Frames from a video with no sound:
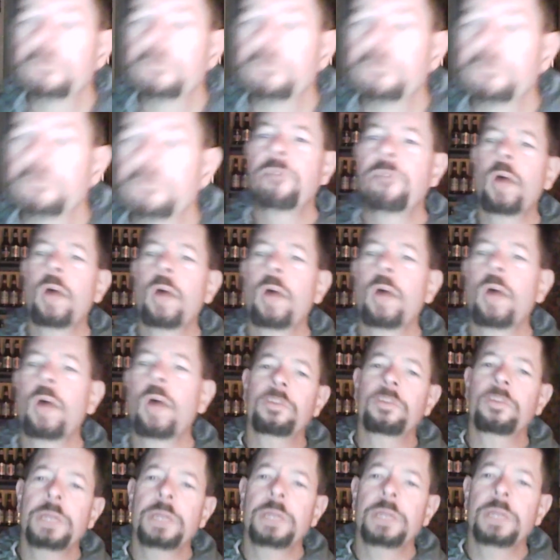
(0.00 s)
I've watched
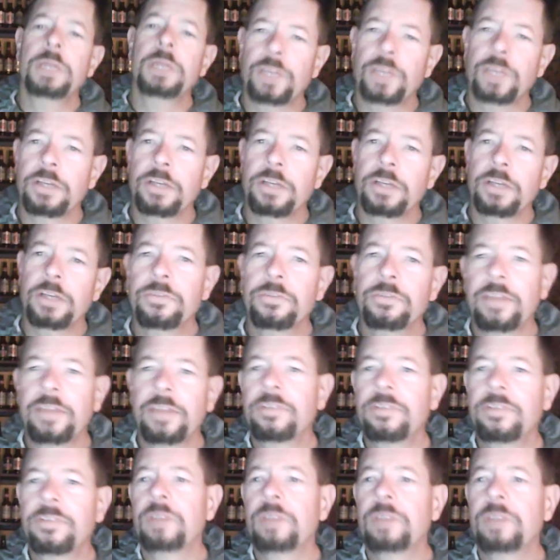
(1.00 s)
some of his videos.
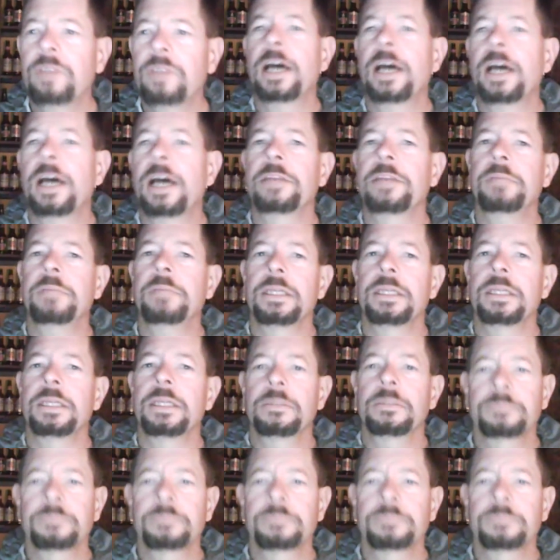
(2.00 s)
They seem fine to me.